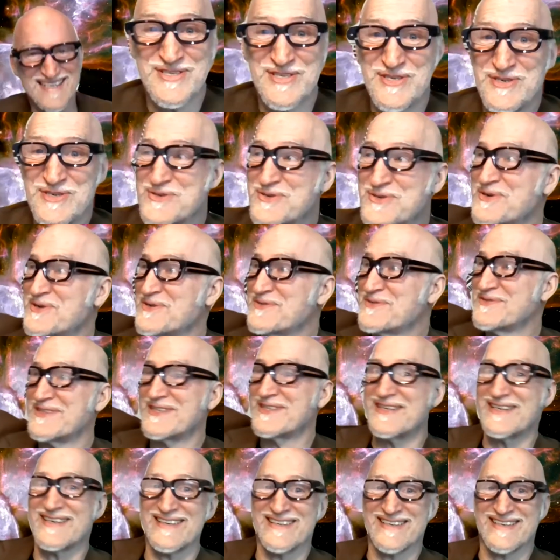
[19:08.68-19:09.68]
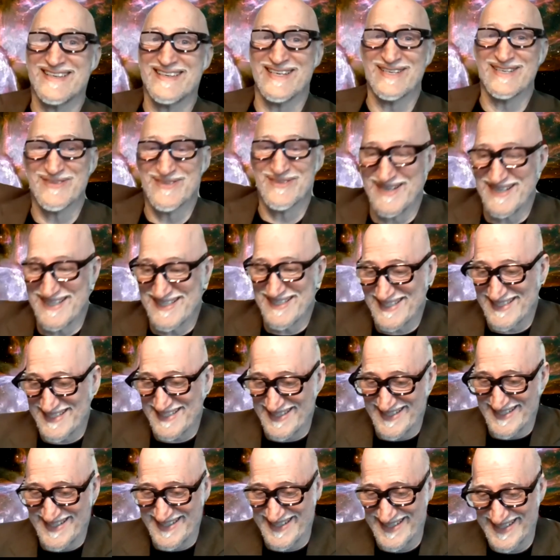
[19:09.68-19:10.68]
See you over there, get
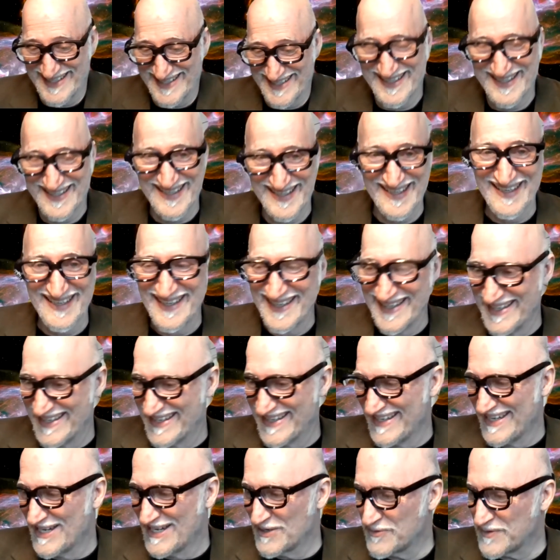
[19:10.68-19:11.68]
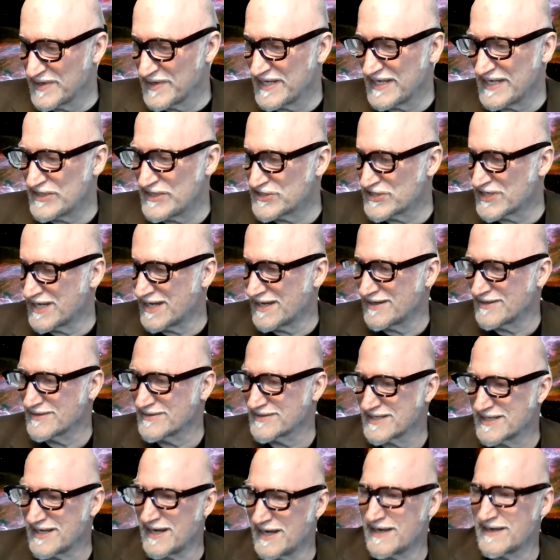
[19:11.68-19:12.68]
arrested. We need you now,
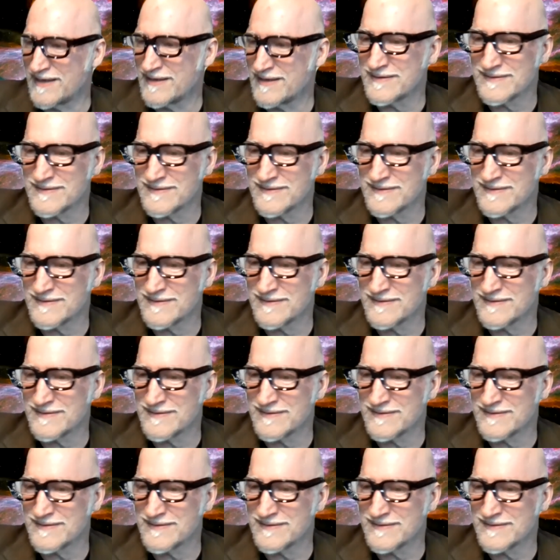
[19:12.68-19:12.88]
Kyle.